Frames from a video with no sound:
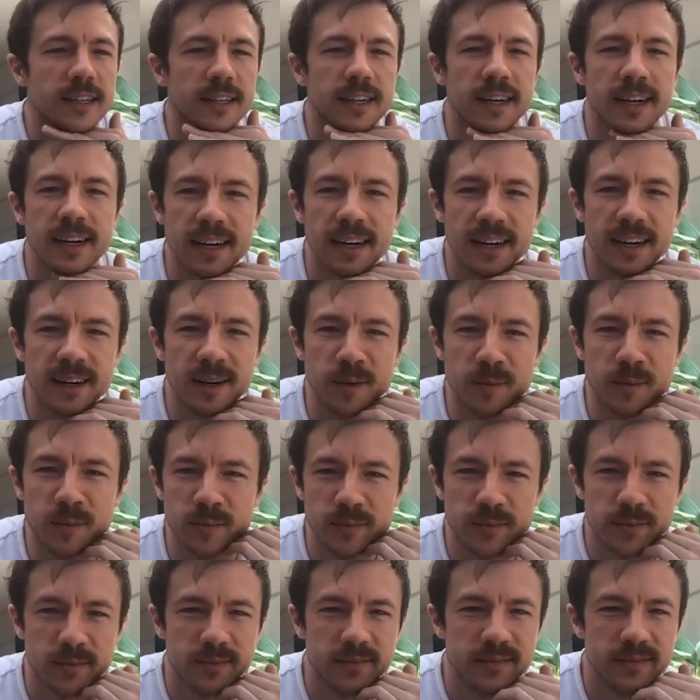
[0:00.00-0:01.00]
So I
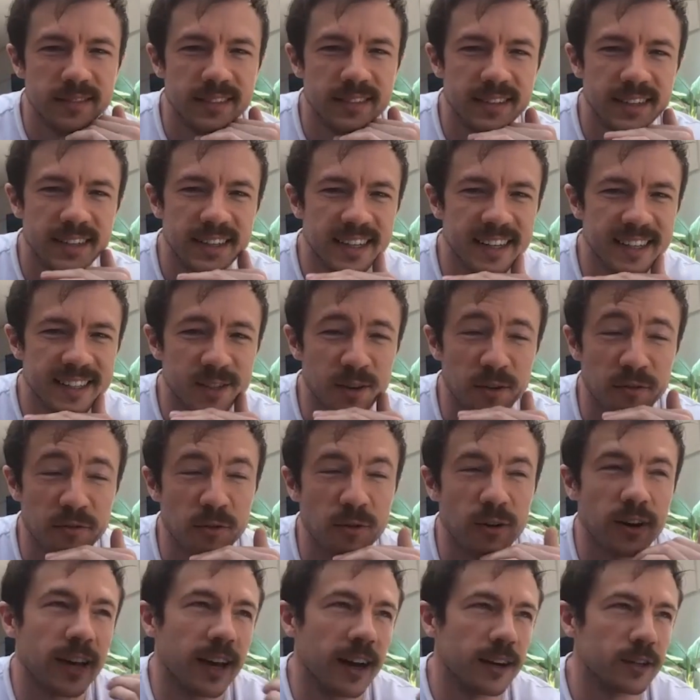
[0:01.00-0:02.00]

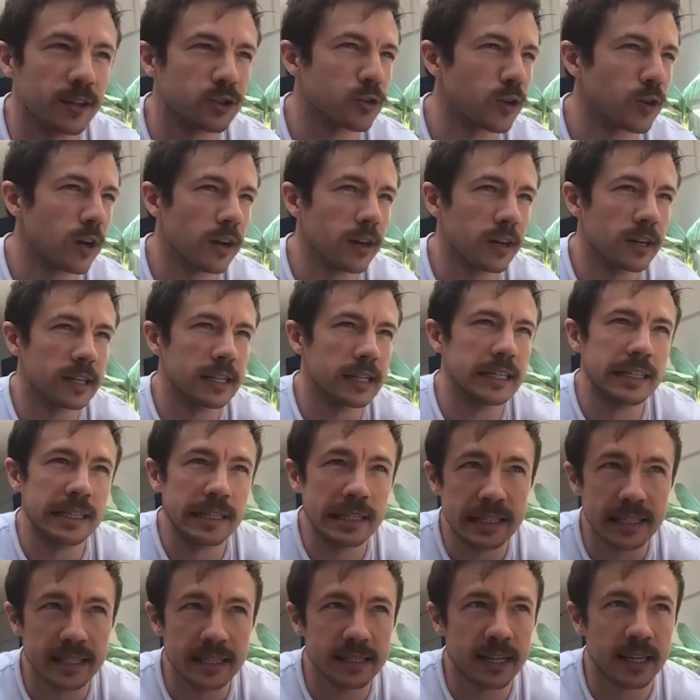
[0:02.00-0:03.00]
thought, okay, I'll try it,
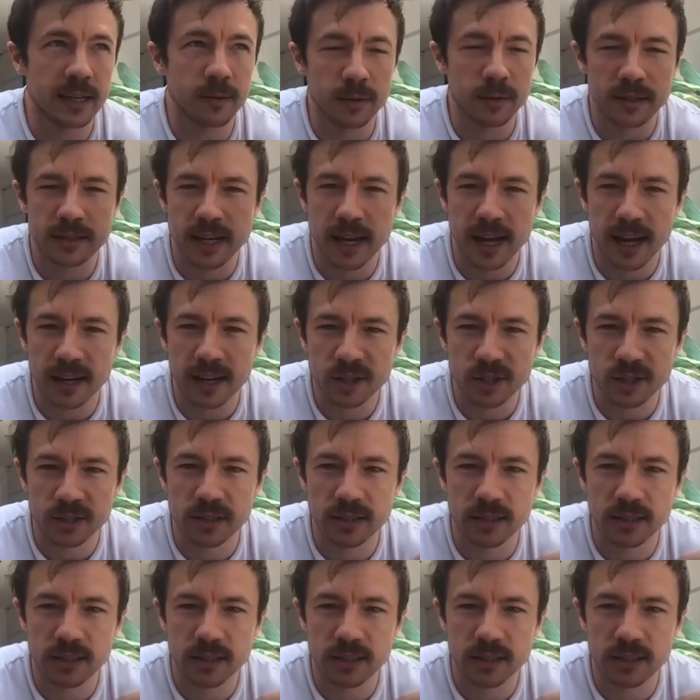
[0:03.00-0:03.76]
at least keep the tash.